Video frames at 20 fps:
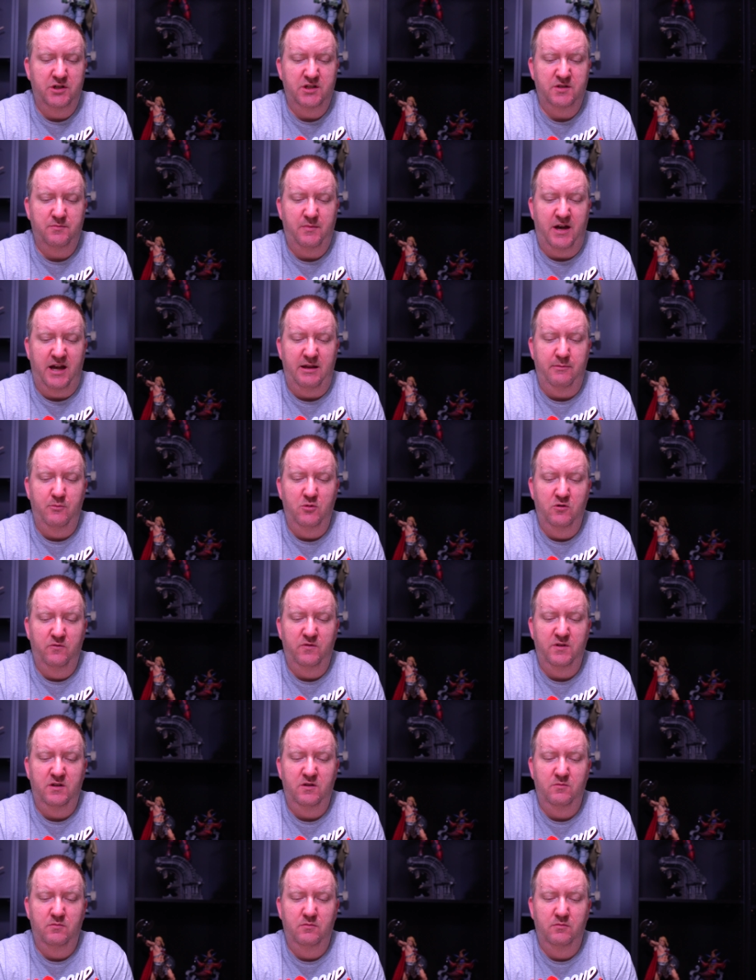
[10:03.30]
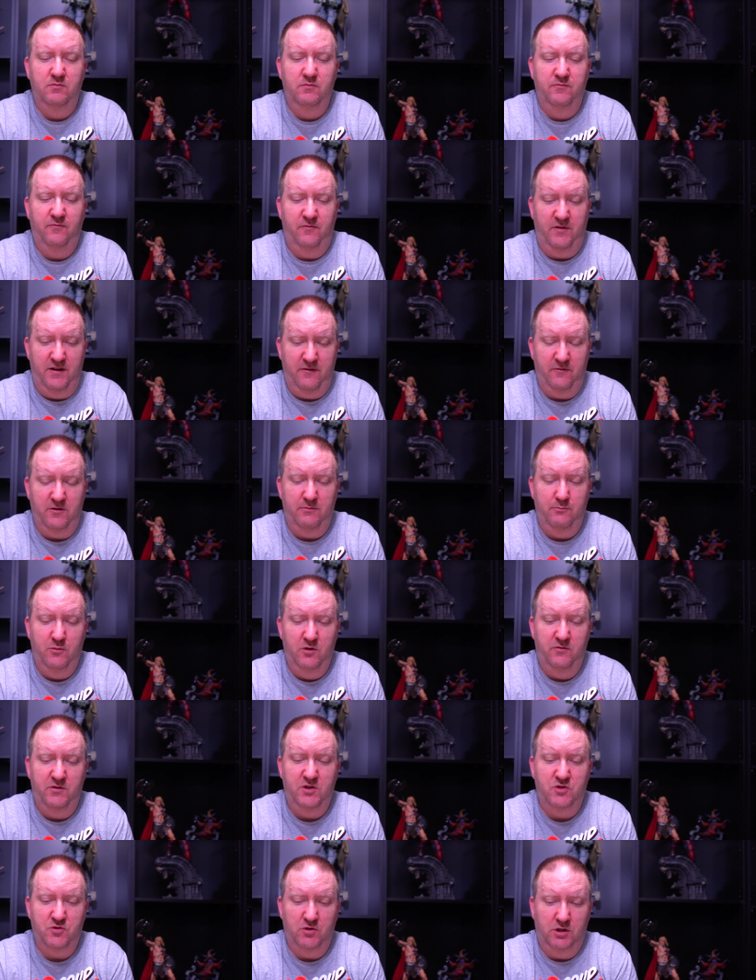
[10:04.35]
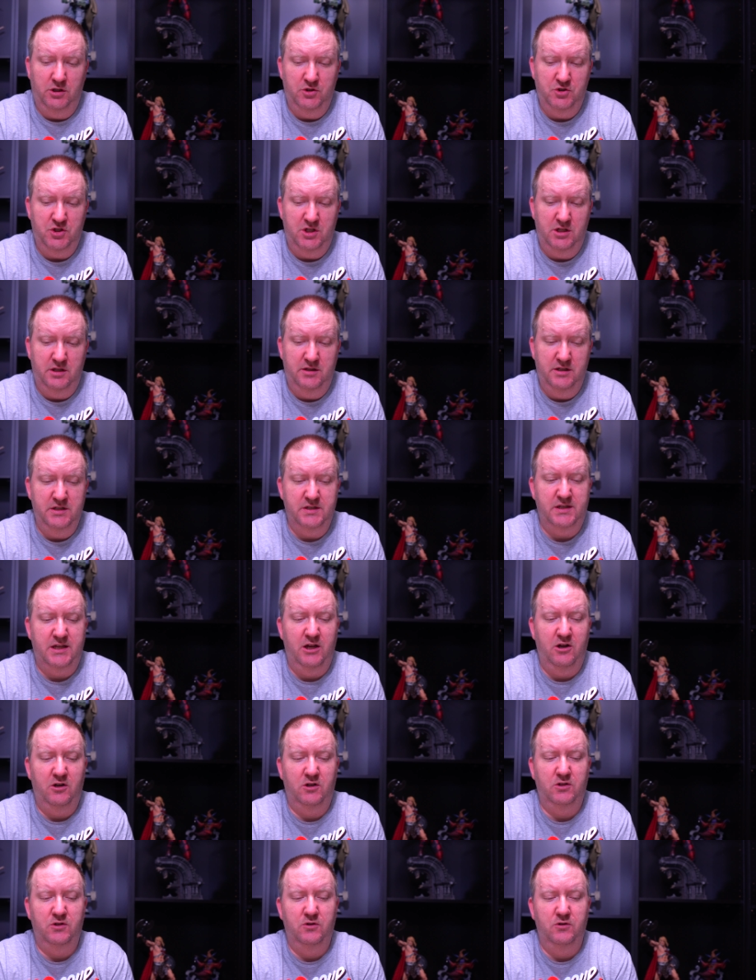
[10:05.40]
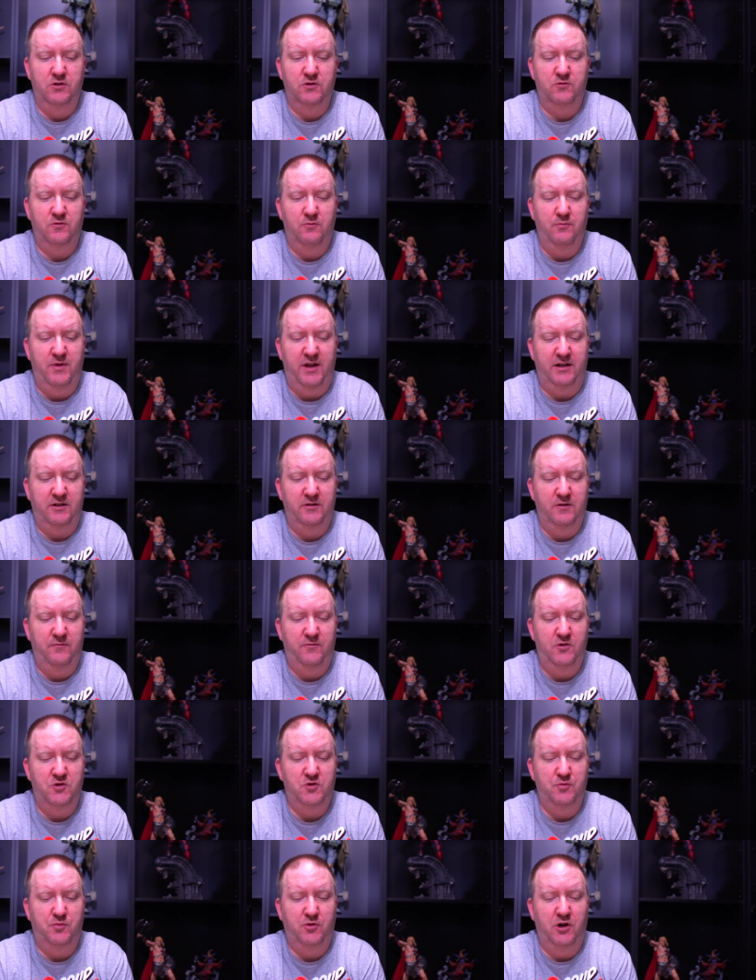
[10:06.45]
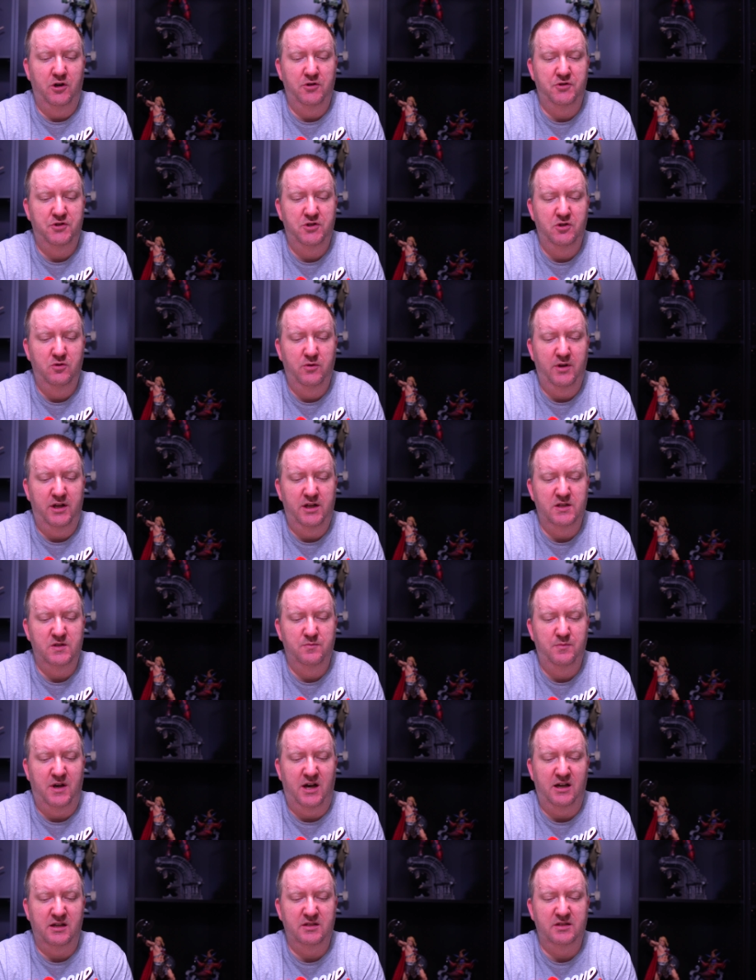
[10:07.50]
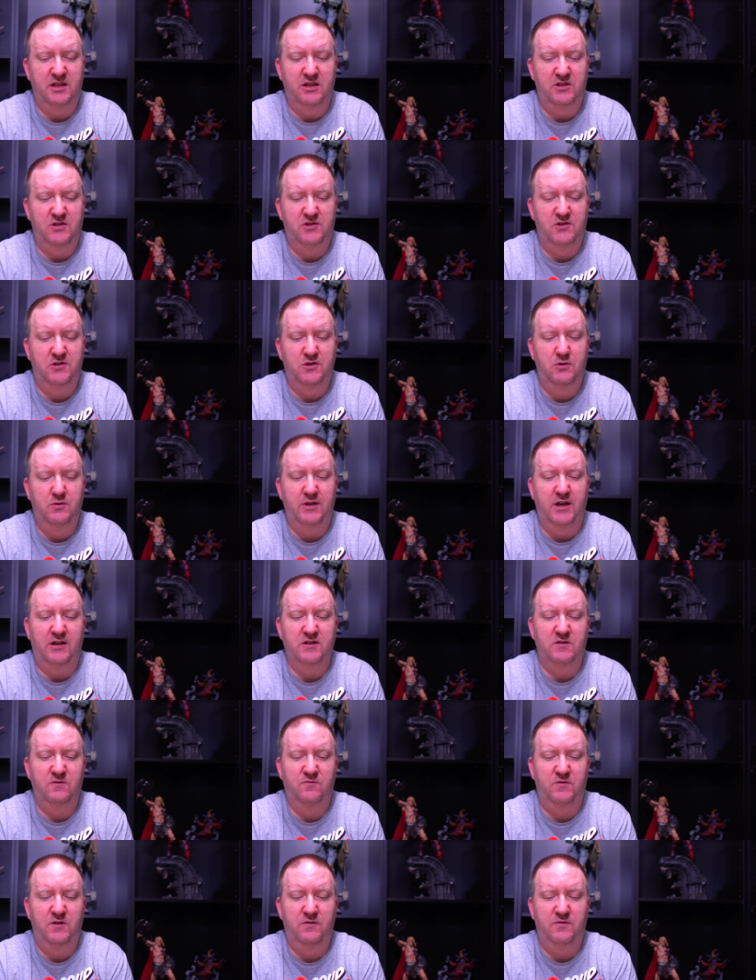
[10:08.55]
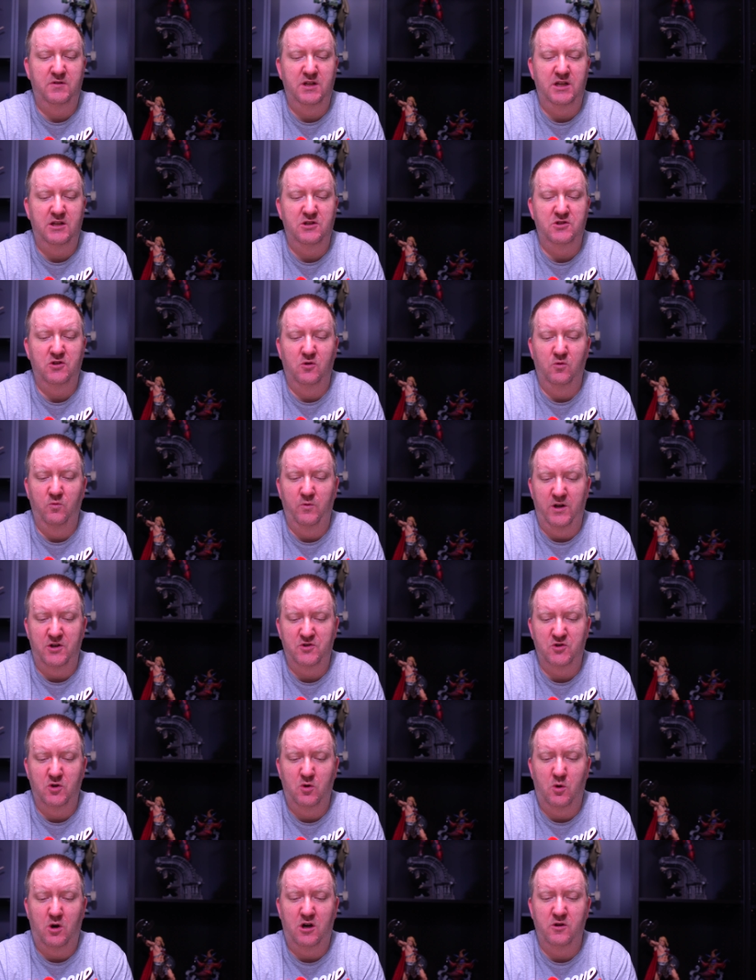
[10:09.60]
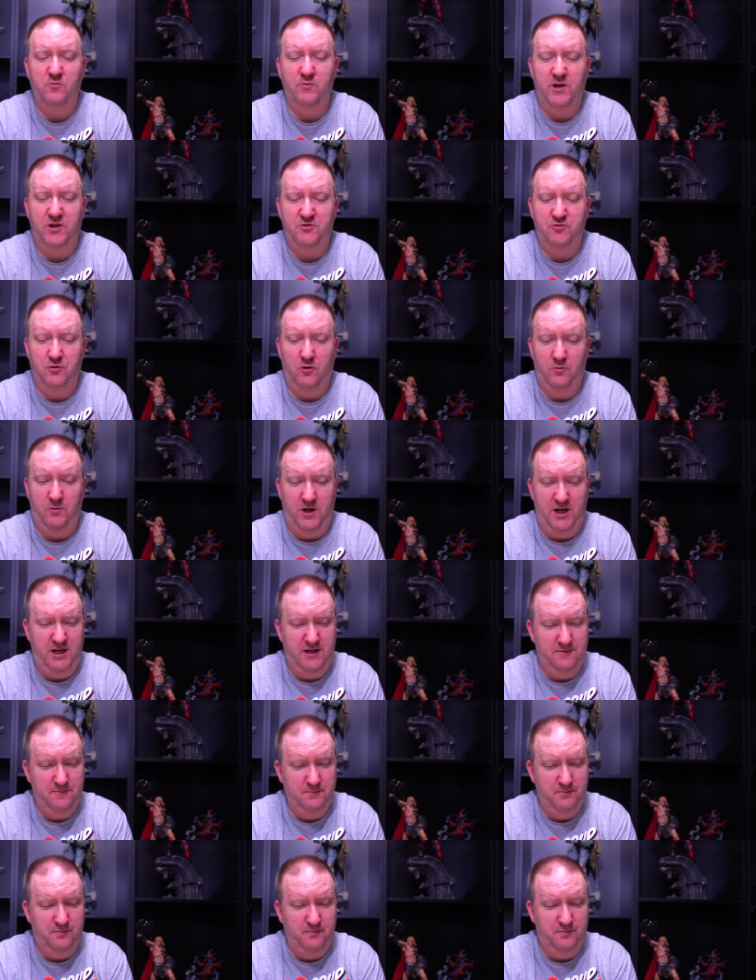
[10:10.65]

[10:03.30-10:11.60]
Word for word: is my movie favorite movie trilogy. This character is from Back to the Future Part 2, and his box says 2015, so retro on retro, right?